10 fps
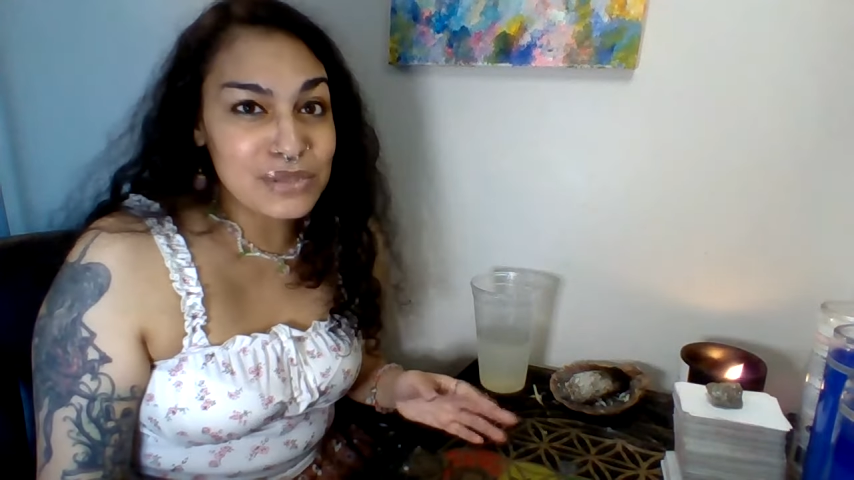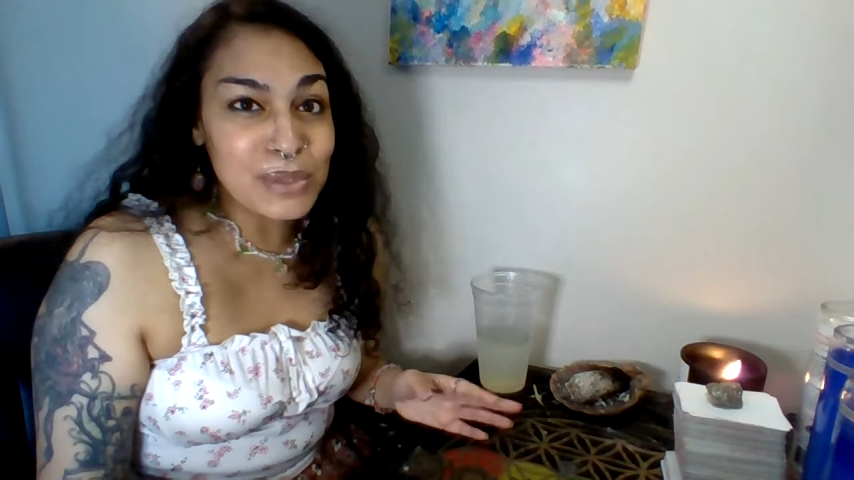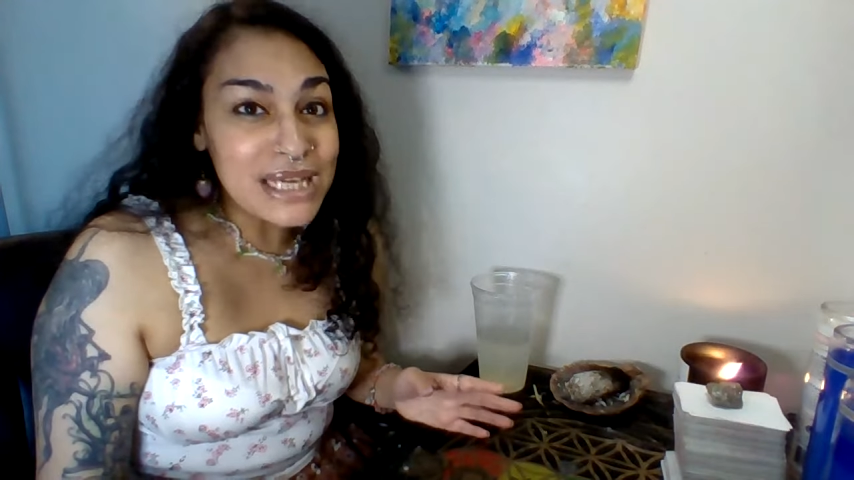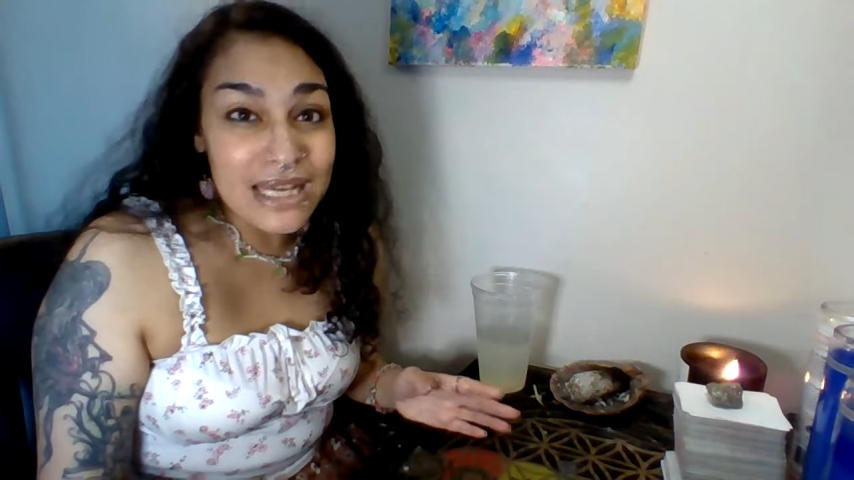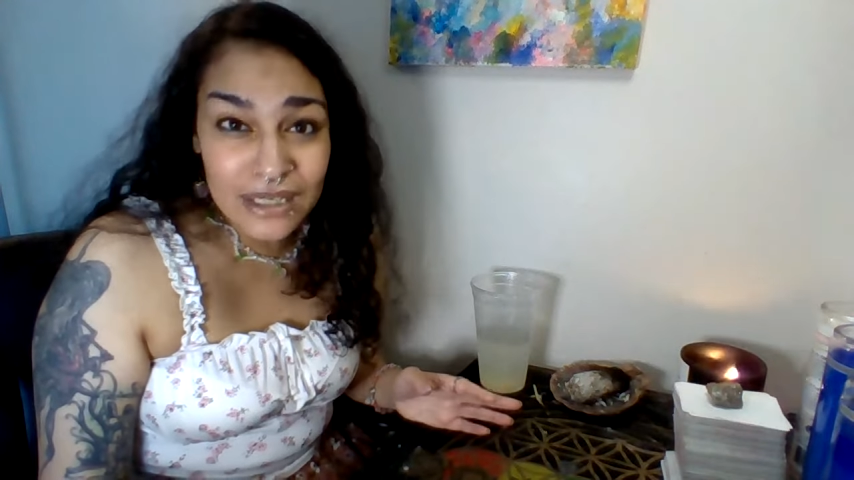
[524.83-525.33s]

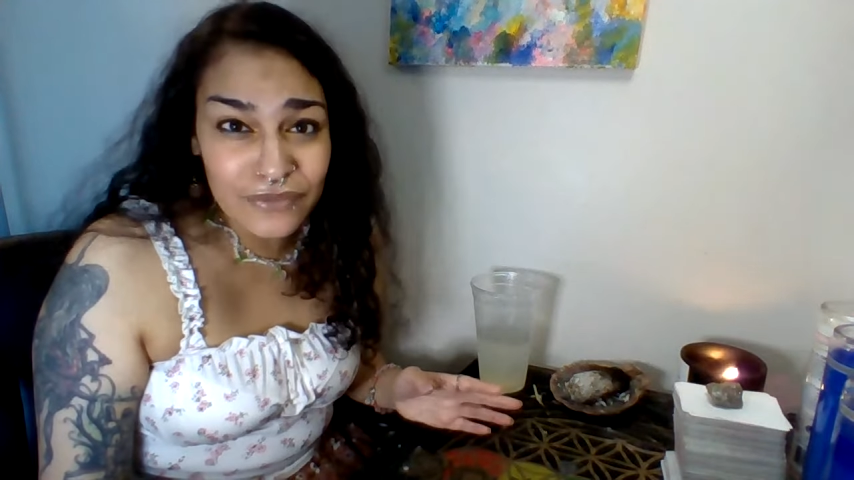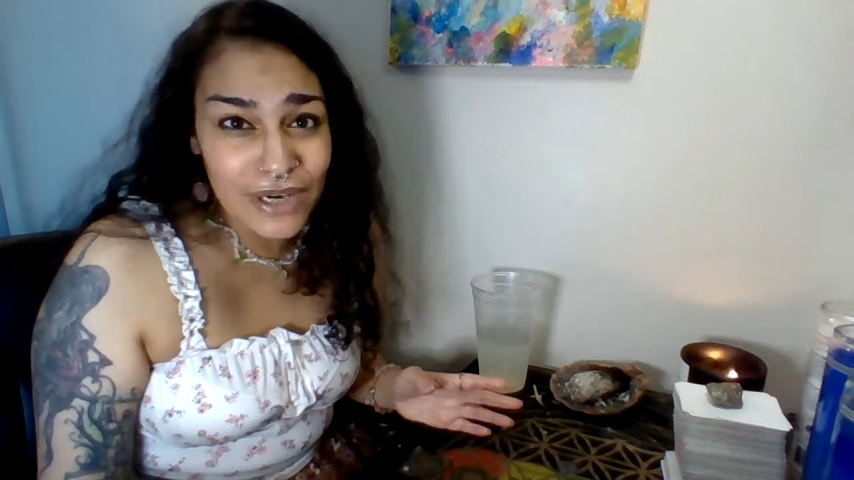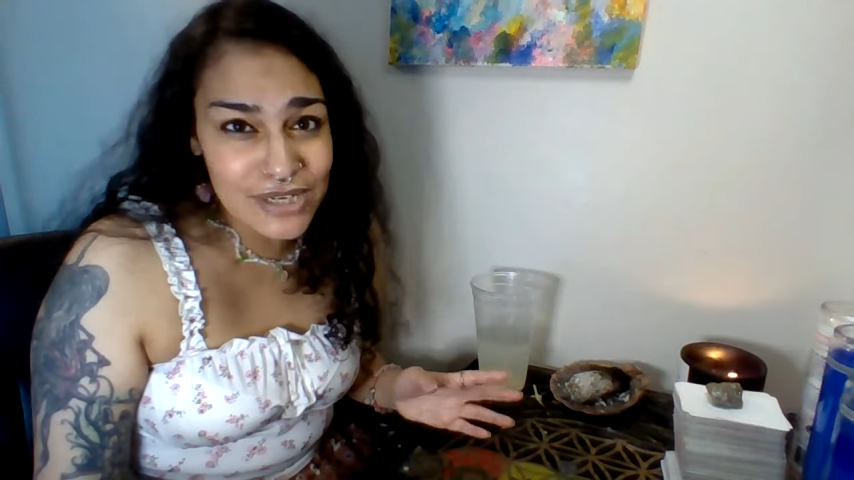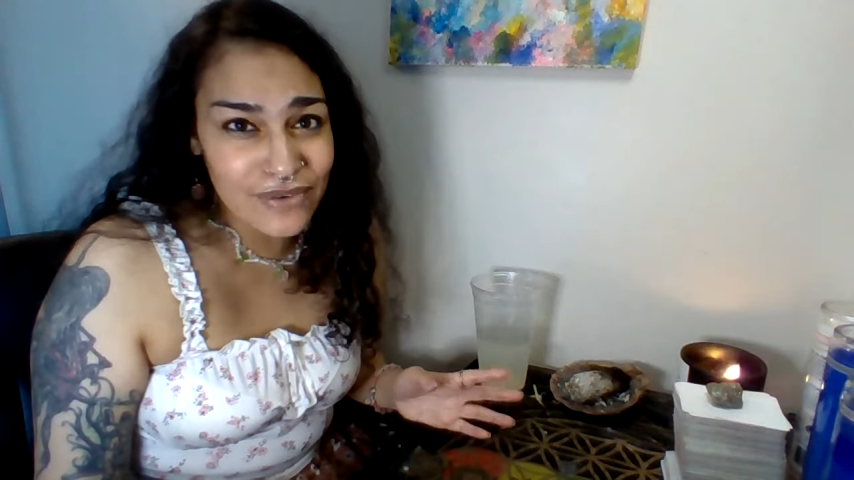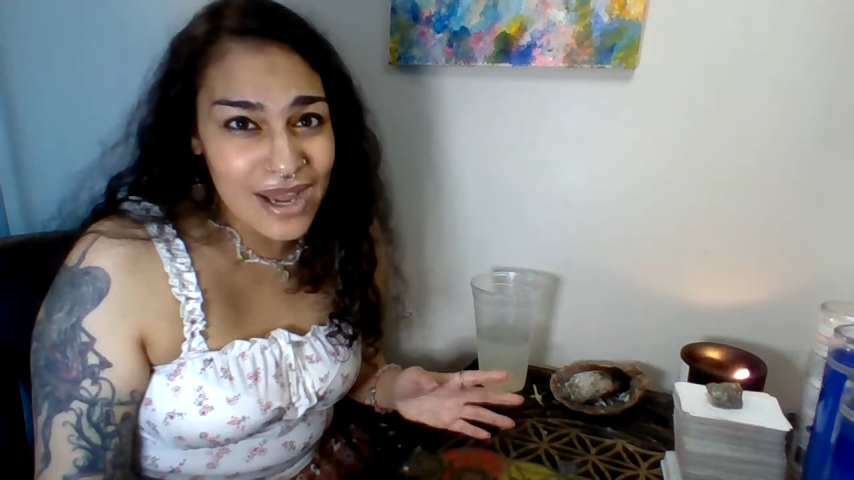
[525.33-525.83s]
reheated
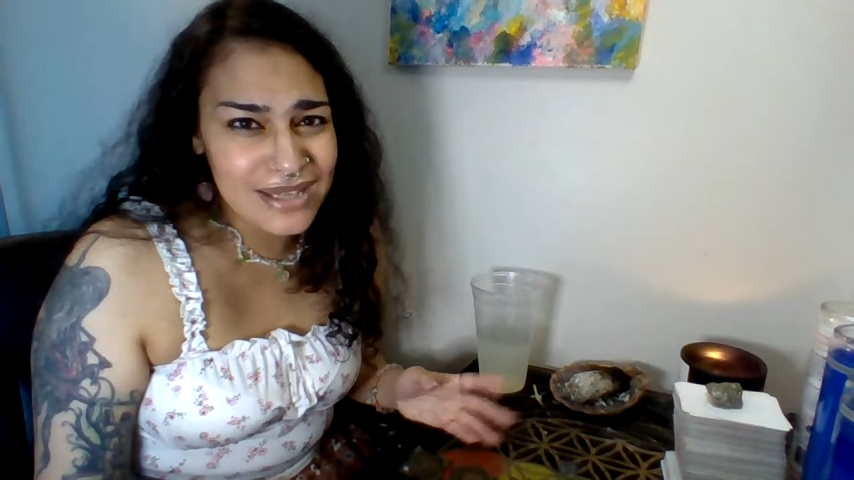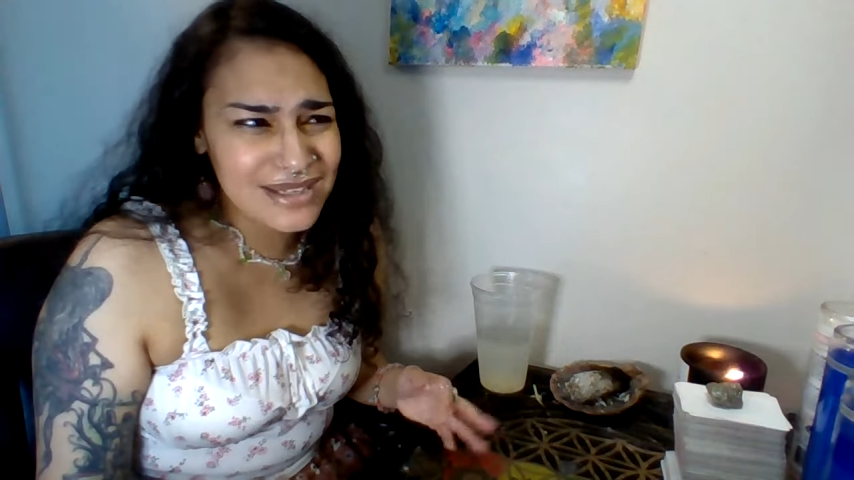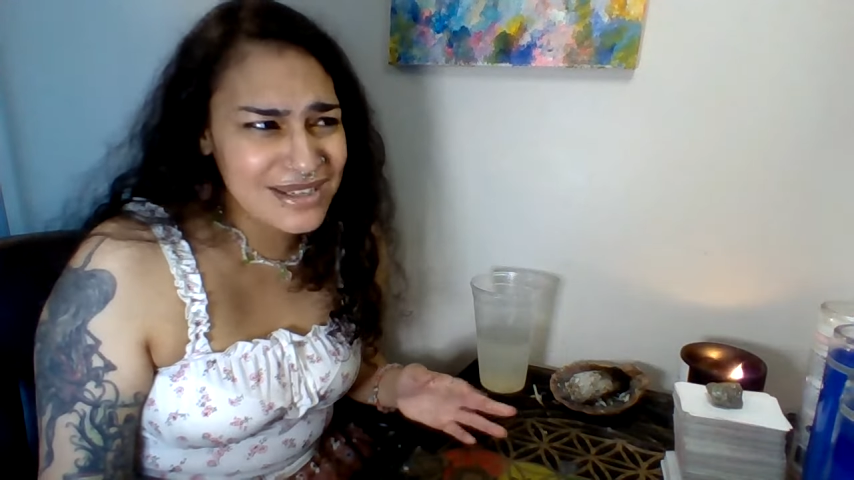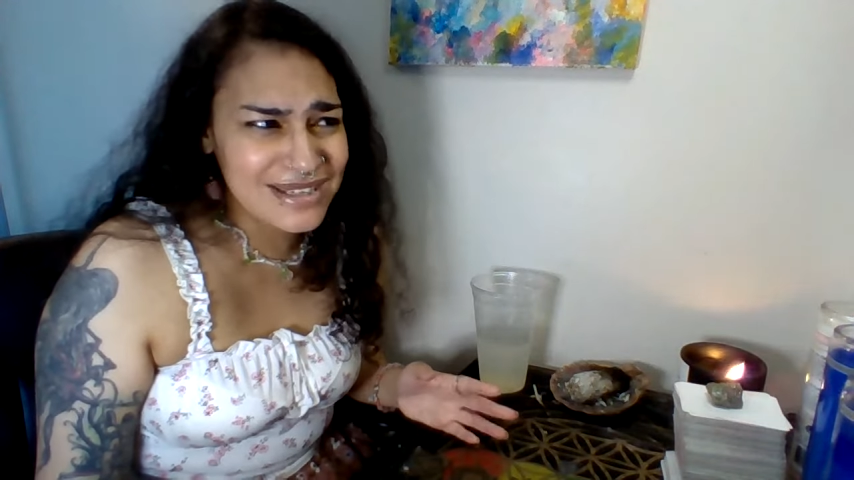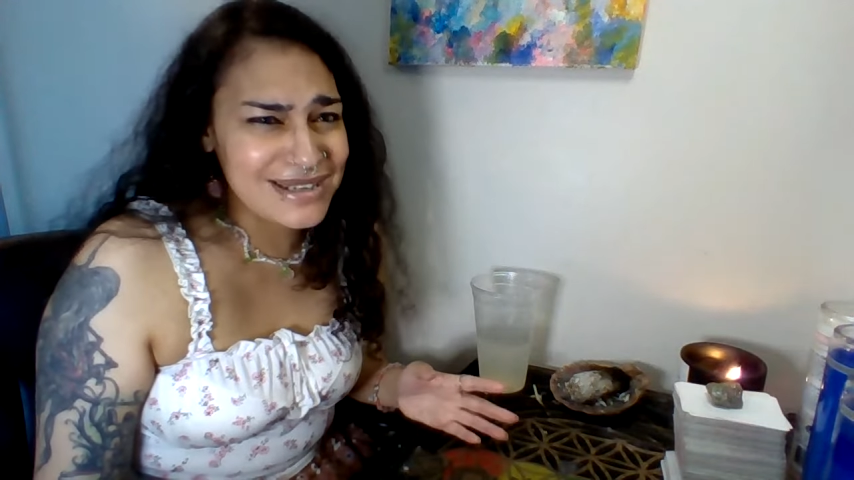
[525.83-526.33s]
French fries,
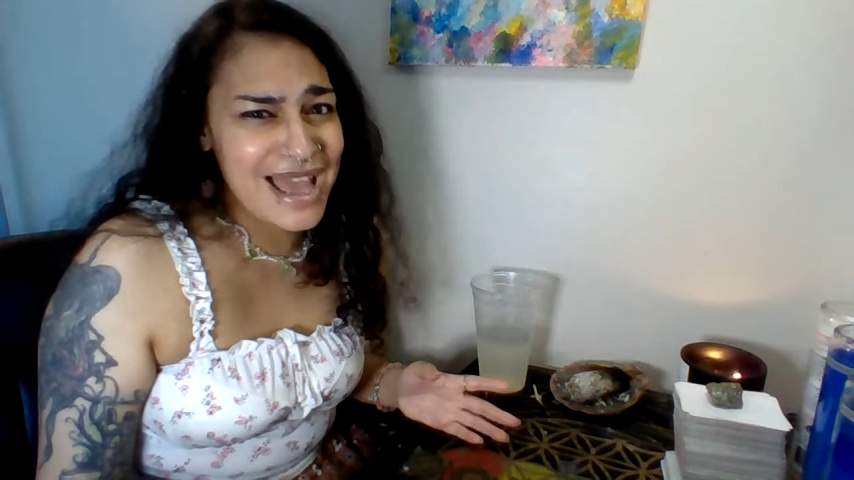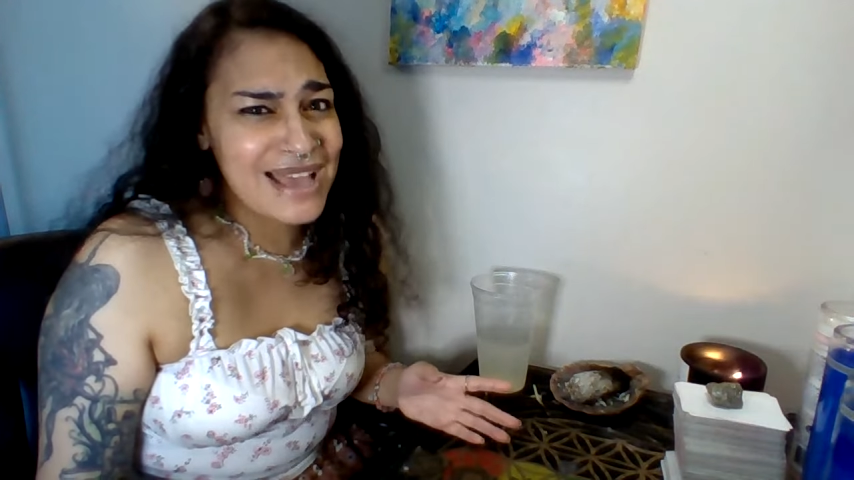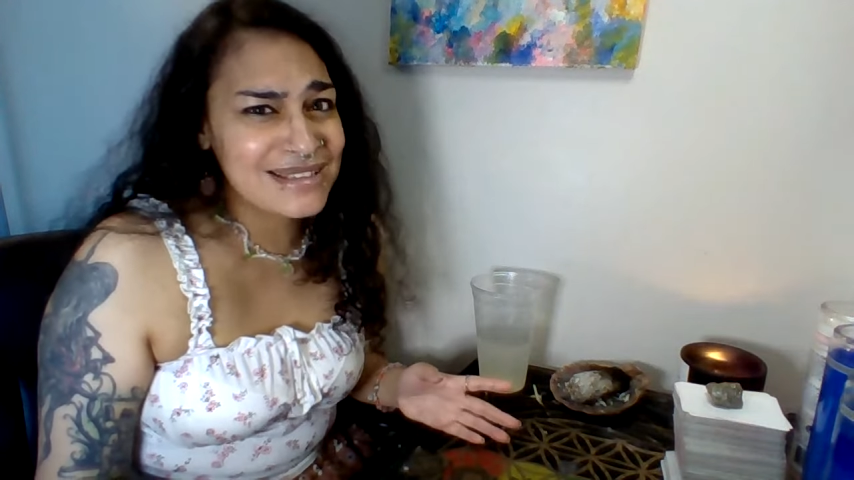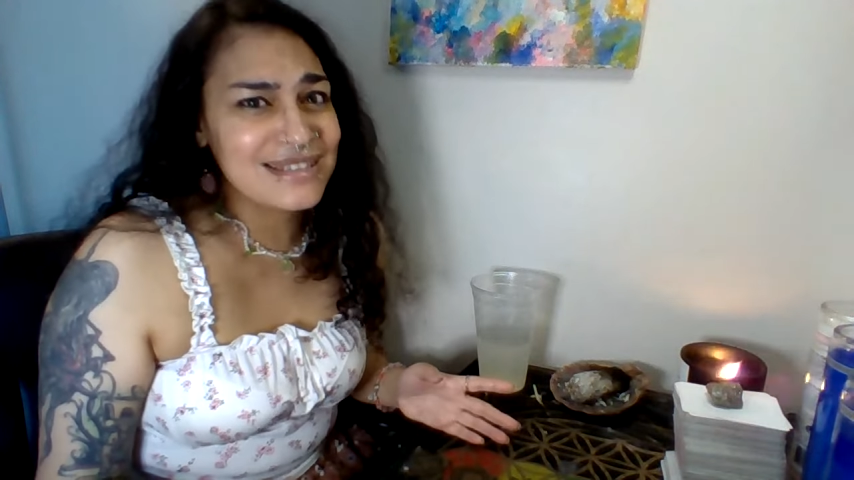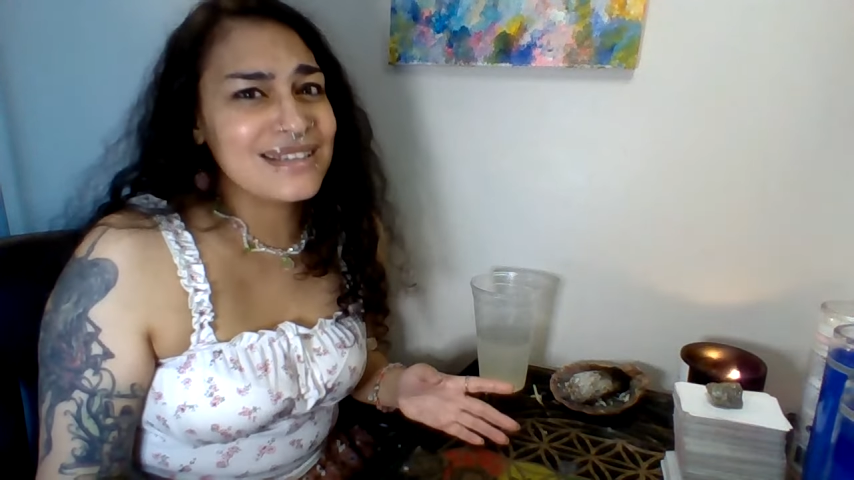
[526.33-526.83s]
it's just
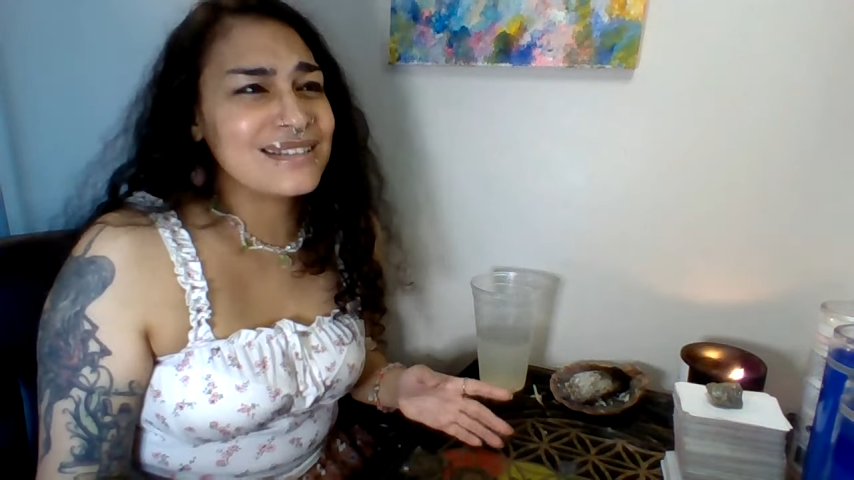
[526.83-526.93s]
nasty.